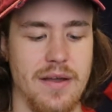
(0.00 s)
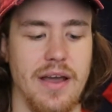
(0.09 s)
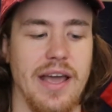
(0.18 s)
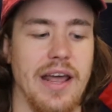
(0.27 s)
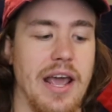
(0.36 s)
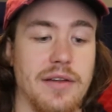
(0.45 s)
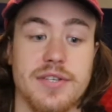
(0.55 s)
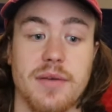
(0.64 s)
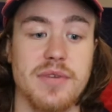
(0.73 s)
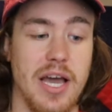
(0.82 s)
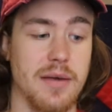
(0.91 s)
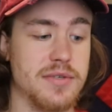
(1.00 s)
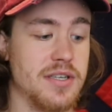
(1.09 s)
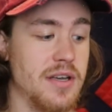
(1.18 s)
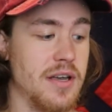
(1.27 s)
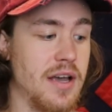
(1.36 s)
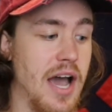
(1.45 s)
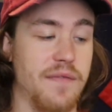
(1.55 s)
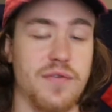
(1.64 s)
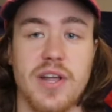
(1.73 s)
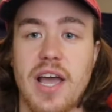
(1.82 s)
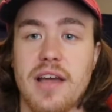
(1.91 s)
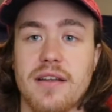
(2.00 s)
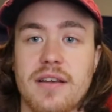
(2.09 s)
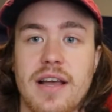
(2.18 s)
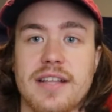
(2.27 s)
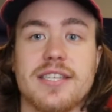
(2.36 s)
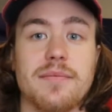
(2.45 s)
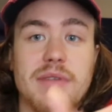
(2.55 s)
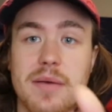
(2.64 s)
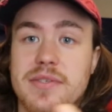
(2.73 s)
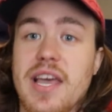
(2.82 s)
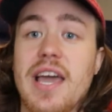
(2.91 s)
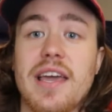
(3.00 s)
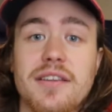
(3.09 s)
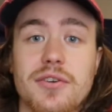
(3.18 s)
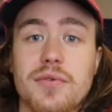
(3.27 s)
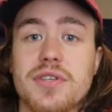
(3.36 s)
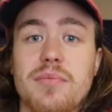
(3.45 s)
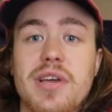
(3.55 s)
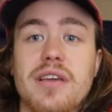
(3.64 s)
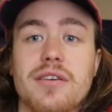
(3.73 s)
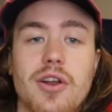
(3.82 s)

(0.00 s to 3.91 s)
And sometimes I forget, and sometimes they do it to me.